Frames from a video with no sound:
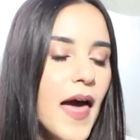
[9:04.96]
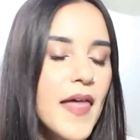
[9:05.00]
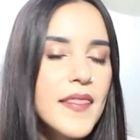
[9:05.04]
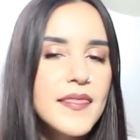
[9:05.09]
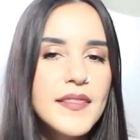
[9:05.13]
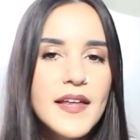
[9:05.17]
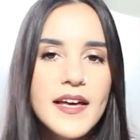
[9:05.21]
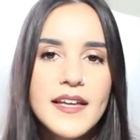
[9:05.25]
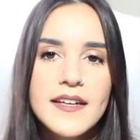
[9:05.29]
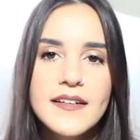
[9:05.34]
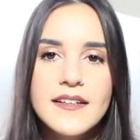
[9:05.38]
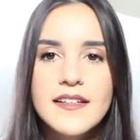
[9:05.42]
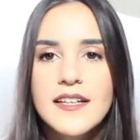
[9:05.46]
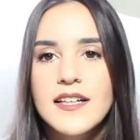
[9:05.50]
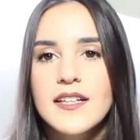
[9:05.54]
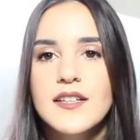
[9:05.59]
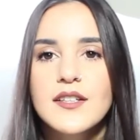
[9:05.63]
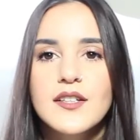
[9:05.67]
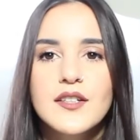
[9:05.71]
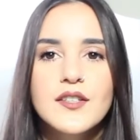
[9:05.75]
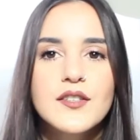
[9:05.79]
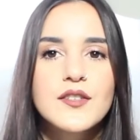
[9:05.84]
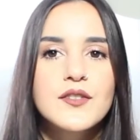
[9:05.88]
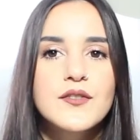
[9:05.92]
and then it
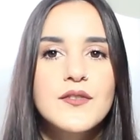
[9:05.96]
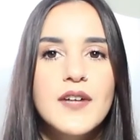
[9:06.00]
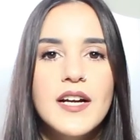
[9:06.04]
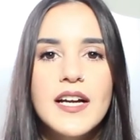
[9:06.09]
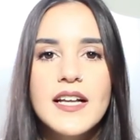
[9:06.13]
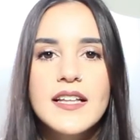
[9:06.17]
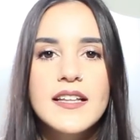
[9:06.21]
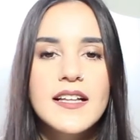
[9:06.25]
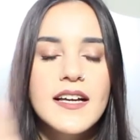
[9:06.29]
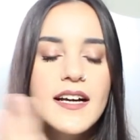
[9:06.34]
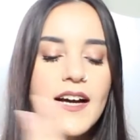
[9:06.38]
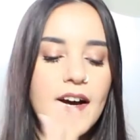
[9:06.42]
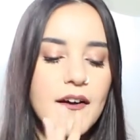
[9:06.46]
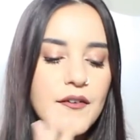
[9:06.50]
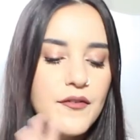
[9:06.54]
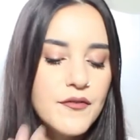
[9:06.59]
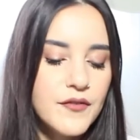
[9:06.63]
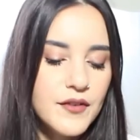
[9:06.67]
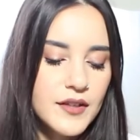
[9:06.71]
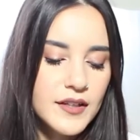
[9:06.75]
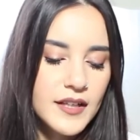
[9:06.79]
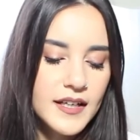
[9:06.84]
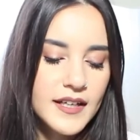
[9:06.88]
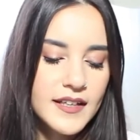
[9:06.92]
looks great. Like I
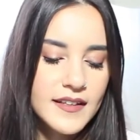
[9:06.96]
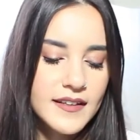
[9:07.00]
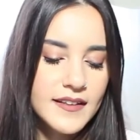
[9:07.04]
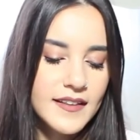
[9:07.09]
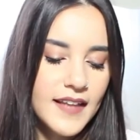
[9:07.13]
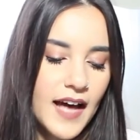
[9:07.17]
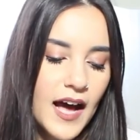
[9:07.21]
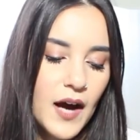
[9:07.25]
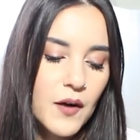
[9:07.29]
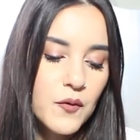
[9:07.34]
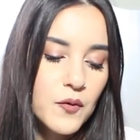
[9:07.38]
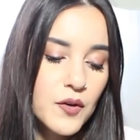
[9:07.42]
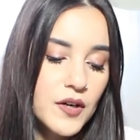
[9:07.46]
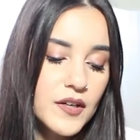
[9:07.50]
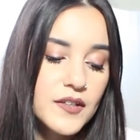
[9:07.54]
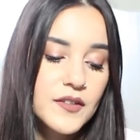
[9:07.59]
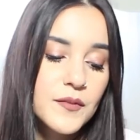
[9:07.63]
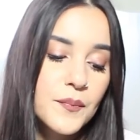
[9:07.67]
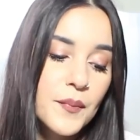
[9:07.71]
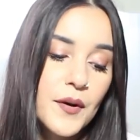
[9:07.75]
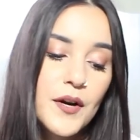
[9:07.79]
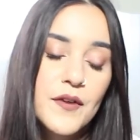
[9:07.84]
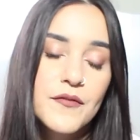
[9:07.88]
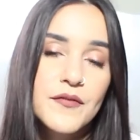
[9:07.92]
feel like that
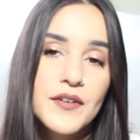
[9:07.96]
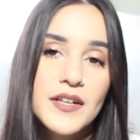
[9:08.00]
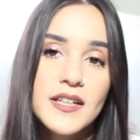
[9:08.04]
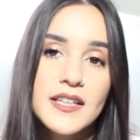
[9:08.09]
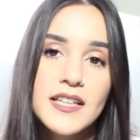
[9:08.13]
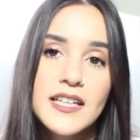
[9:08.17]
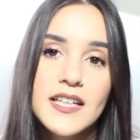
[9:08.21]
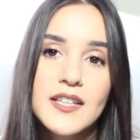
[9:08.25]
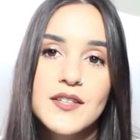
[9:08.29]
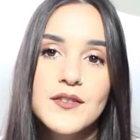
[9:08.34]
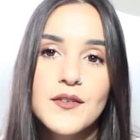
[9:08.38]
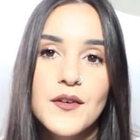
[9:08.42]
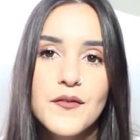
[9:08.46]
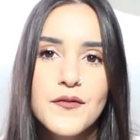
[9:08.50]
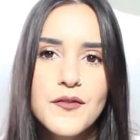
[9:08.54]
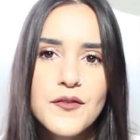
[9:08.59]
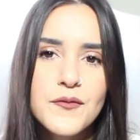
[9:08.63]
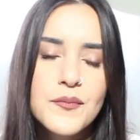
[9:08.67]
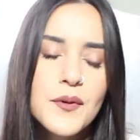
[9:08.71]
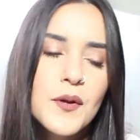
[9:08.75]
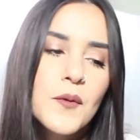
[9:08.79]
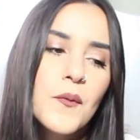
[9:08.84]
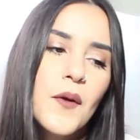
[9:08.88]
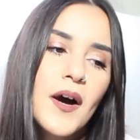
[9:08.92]
works perfectly. So if
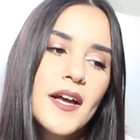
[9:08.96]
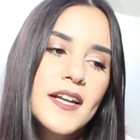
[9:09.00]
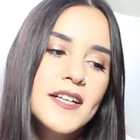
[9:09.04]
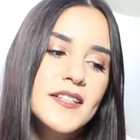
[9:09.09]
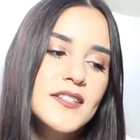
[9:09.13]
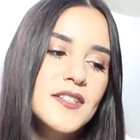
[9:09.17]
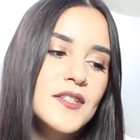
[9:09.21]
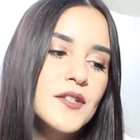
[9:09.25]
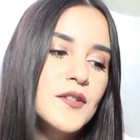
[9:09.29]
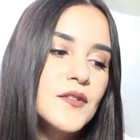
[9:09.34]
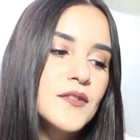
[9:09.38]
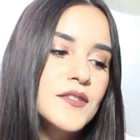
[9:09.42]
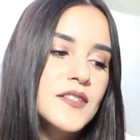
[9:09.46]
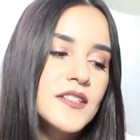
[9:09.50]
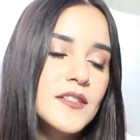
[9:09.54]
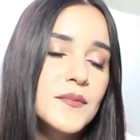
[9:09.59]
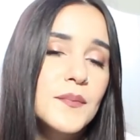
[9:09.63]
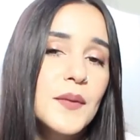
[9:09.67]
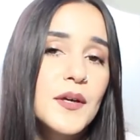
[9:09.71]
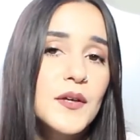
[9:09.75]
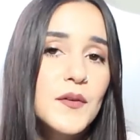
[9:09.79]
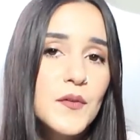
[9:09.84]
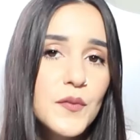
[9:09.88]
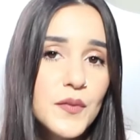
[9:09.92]
you've been wanting to use this
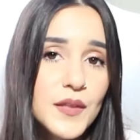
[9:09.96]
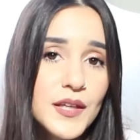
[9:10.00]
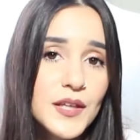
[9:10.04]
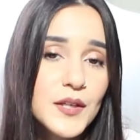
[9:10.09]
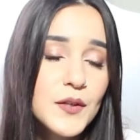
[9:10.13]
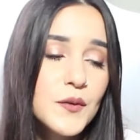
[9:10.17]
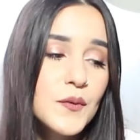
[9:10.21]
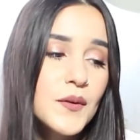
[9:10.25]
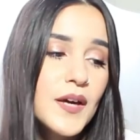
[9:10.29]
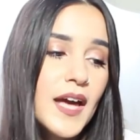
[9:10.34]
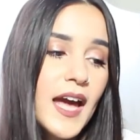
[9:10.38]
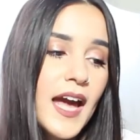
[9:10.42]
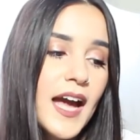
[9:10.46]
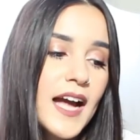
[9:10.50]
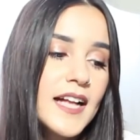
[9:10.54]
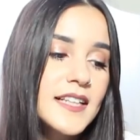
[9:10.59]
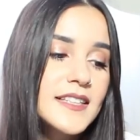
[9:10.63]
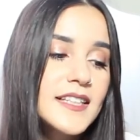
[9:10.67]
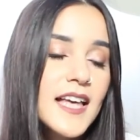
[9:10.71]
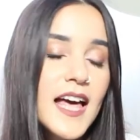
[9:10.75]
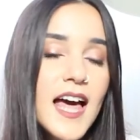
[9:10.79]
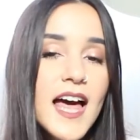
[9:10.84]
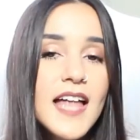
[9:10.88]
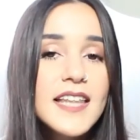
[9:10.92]
but you think you
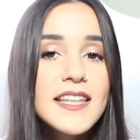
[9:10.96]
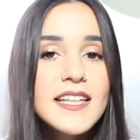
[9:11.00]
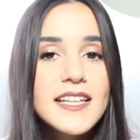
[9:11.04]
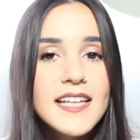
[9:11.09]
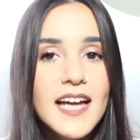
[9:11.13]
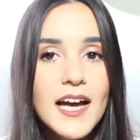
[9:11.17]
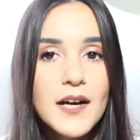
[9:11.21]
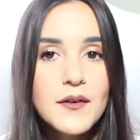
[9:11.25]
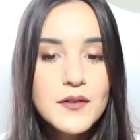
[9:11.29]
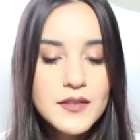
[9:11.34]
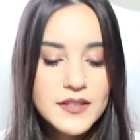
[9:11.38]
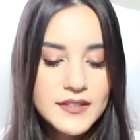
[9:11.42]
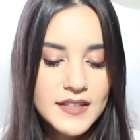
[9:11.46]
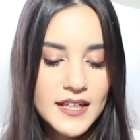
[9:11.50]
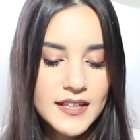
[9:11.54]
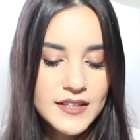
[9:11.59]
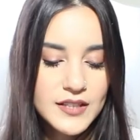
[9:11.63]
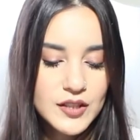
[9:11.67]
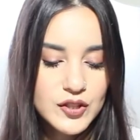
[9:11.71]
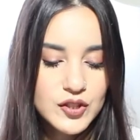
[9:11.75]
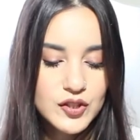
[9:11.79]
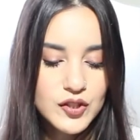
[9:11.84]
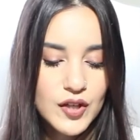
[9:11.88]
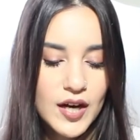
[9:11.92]
can't, then I would say
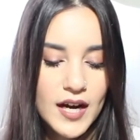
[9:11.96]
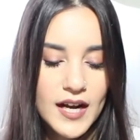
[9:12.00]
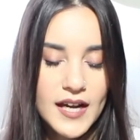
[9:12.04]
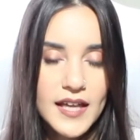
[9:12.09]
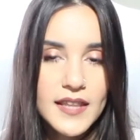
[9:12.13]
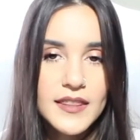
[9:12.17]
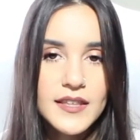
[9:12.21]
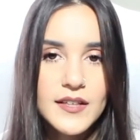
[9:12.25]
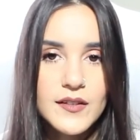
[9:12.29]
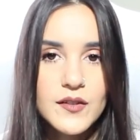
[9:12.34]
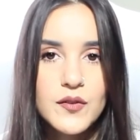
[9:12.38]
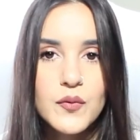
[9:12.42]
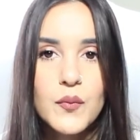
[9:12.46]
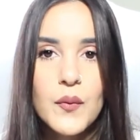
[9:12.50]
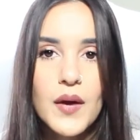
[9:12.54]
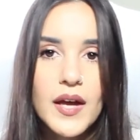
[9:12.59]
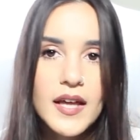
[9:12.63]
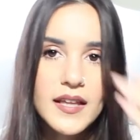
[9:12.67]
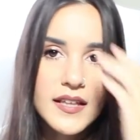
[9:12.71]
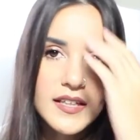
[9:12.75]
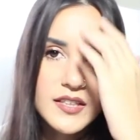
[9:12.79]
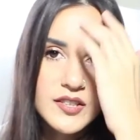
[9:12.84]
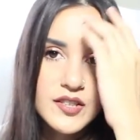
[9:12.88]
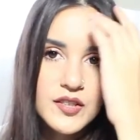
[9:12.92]
to try it this
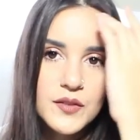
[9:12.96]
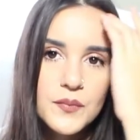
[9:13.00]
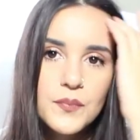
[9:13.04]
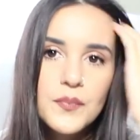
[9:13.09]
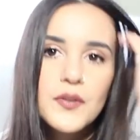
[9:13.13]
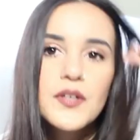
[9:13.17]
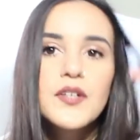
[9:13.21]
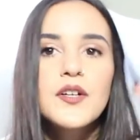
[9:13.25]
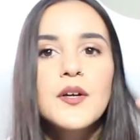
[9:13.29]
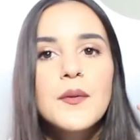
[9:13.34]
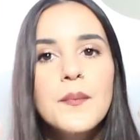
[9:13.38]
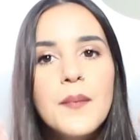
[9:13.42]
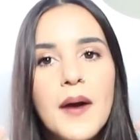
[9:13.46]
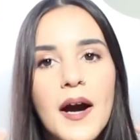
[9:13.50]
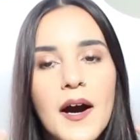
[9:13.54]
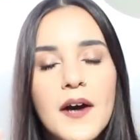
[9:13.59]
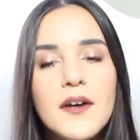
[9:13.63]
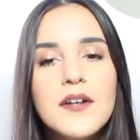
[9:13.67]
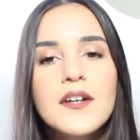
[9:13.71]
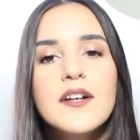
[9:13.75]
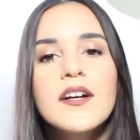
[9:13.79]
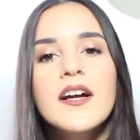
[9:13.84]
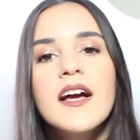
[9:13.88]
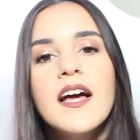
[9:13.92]
way. Like just put your
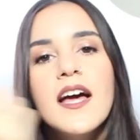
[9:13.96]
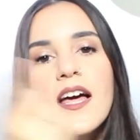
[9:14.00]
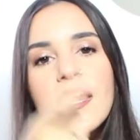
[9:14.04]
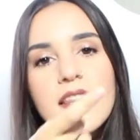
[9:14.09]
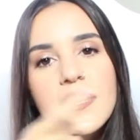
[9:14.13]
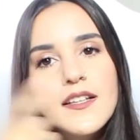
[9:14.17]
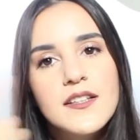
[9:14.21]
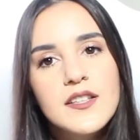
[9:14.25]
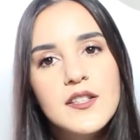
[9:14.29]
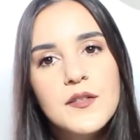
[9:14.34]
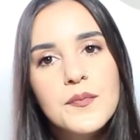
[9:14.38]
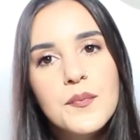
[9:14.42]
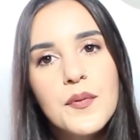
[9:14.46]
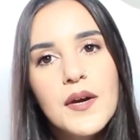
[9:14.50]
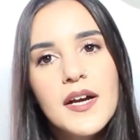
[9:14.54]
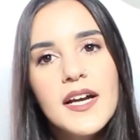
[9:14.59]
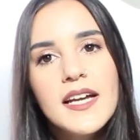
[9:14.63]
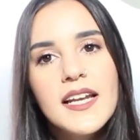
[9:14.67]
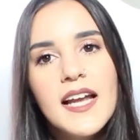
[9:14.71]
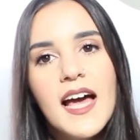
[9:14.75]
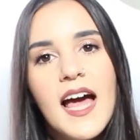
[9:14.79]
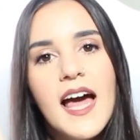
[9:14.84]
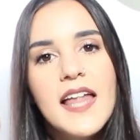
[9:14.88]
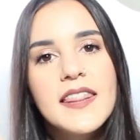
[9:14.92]
powder then spray
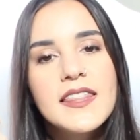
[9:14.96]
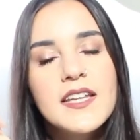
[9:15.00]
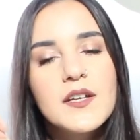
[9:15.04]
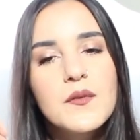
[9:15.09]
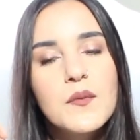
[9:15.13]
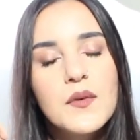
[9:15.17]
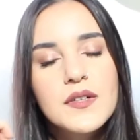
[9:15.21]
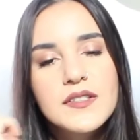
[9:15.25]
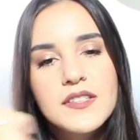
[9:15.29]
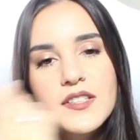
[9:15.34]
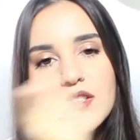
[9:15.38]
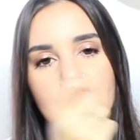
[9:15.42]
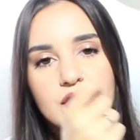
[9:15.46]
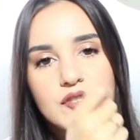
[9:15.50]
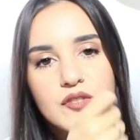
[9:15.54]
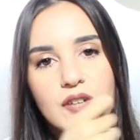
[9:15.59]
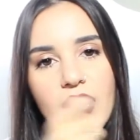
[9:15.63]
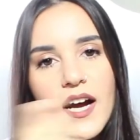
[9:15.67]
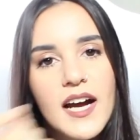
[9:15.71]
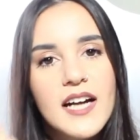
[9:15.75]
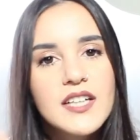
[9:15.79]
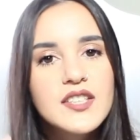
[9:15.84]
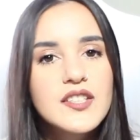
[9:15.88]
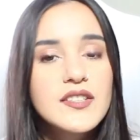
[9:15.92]
it and then once it's
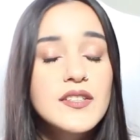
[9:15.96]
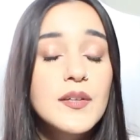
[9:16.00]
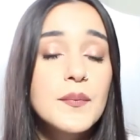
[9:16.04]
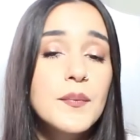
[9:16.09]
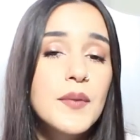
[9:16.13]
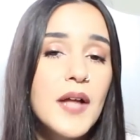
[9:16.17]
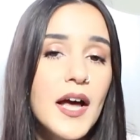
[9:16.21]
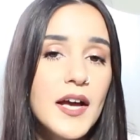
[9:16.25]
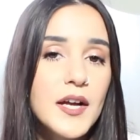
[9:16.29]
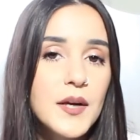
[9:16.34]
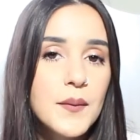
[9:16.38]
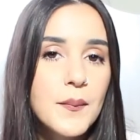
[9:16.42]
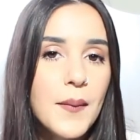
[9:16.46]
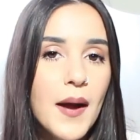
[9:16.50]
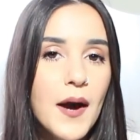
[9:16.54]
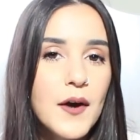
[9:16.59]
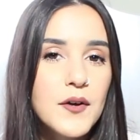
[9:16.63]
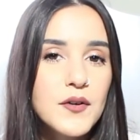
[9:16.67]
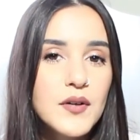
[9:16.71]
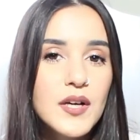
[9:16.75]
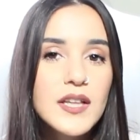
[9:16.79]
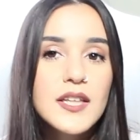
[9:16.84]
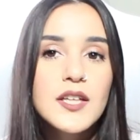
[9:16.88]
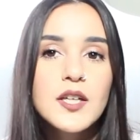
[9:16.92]
dry just apply your
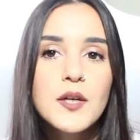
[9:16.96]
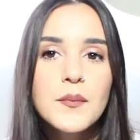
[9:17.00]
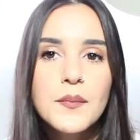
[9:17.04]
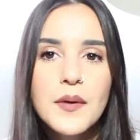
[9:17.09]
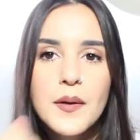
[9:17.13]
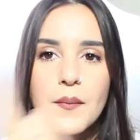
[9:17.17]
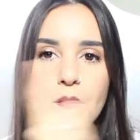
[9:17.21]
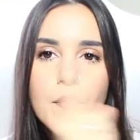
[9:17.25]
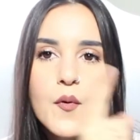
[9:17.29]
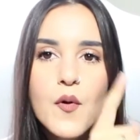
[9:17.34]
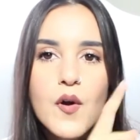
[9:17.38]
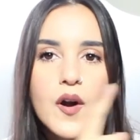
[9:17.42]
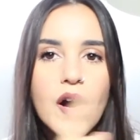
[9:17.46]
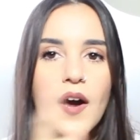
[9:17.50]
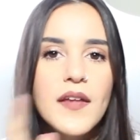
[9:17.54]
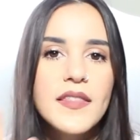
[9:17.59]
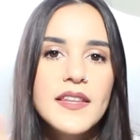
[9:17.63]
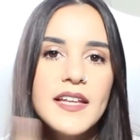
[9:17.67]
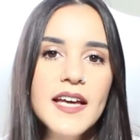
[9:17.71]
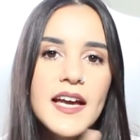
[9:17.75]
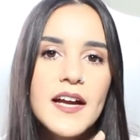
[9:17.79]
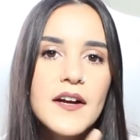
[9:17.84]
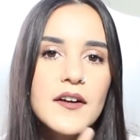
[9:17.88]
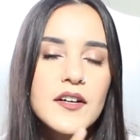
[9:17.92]
powder a little bit more on
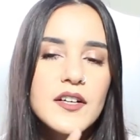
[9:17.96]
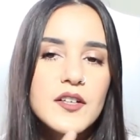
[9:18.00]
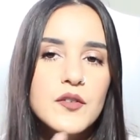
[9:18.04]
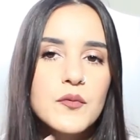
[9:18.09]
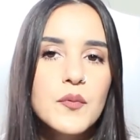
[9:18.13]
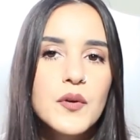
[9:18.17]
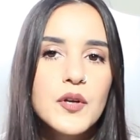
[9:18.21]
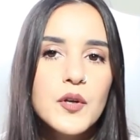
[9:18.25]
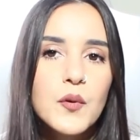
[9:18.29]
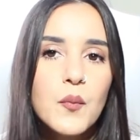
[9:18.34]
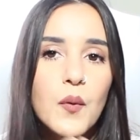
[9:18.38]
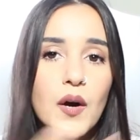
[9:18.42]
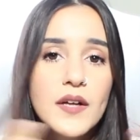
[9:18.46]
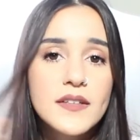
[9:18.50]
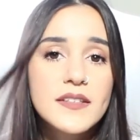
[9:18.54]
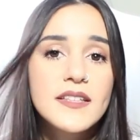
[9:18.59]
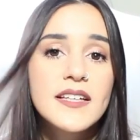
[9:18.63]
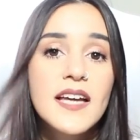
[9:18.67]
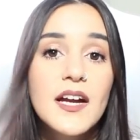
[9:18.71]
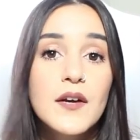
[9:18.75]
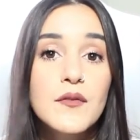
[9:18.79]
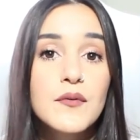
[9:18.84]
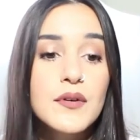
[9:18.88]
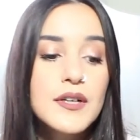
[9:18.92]
the areas where you want to
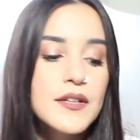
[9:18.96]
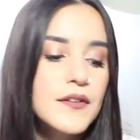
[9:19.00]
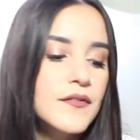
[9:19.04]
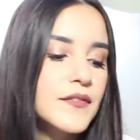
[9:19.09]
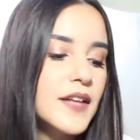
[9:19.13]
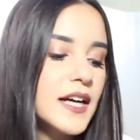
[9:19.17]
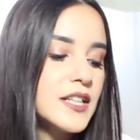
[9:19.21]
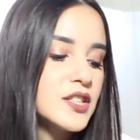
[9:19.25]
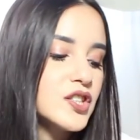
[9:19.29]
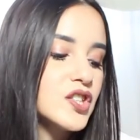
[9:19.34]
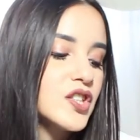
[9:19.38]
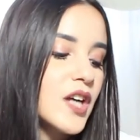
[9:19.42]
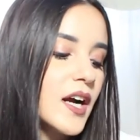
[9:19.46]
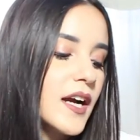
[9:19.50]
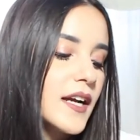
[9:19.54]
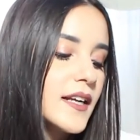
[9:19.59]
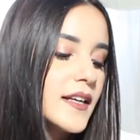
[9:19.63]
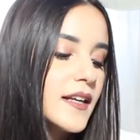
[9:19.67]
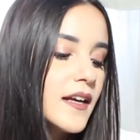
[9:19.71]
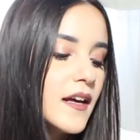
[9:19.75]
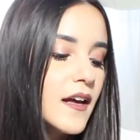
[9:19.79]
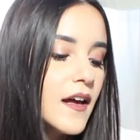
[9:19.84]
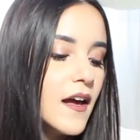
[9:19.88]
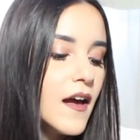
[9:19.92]
get rid of that
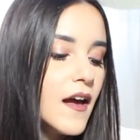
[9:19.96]
shine